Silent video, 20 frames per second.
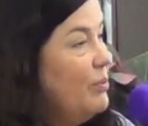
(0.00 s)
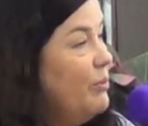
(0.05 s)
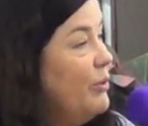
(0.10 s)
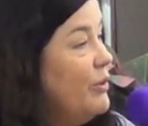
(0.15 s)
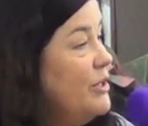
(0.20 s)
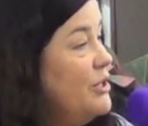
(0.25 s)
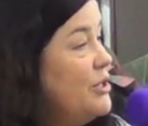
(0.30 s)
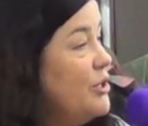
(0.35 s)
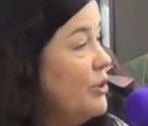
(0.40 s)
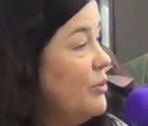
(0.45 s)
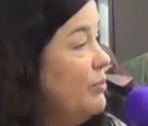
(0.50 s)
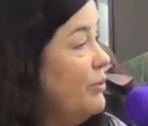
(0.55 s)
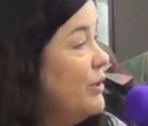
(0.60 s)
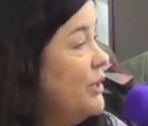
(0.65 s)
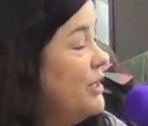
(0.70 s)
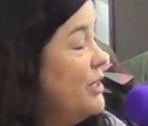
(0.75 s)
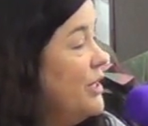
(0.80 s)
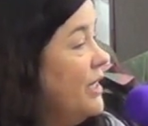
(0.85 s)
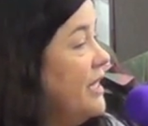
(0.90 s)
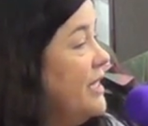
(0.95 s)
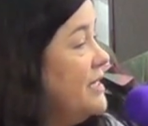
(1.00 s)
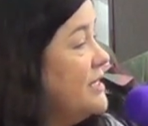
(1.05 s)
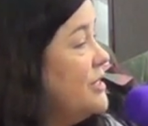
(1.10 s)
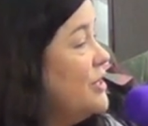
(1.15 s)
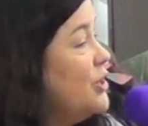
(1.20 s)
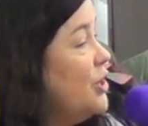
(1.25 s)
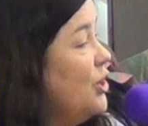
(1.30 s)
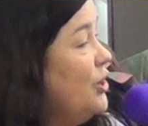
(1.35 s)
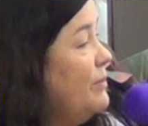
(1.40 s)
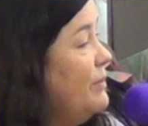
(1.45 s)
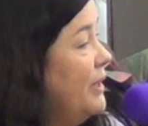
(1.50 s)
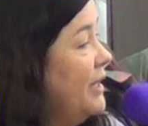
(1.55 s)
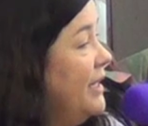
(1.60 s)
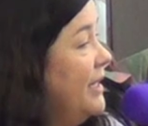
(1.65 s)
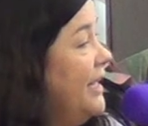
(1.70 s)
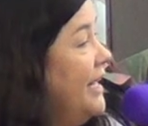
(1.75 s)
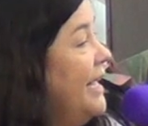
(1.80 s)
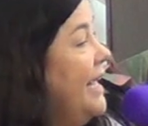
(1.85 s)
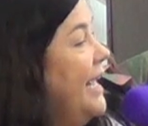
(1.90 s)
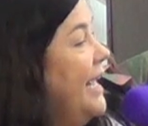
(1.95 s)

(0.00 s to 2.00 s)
preacher preaching his sermon,